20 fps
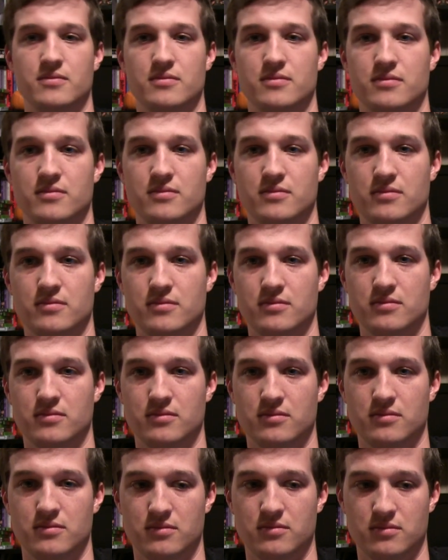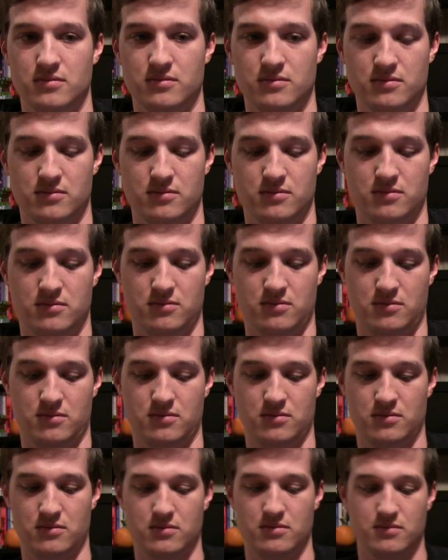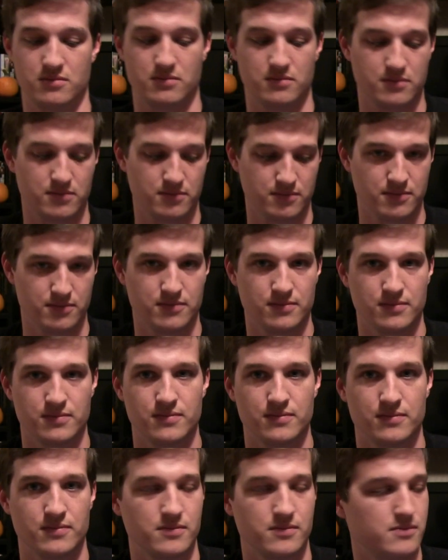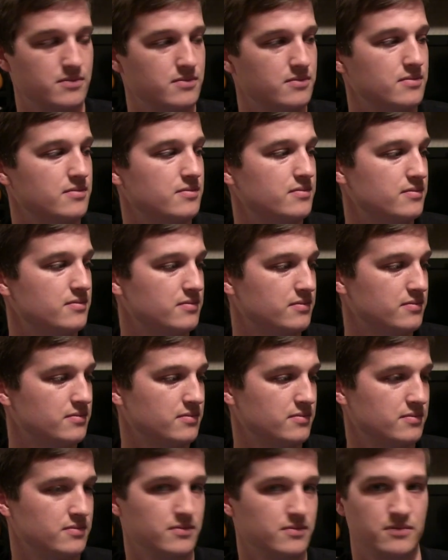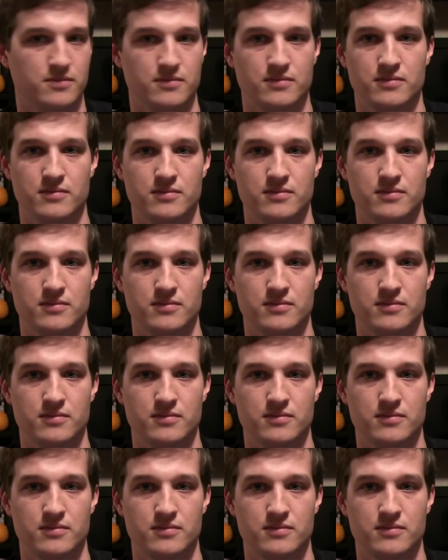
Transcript: The person shown says nothing.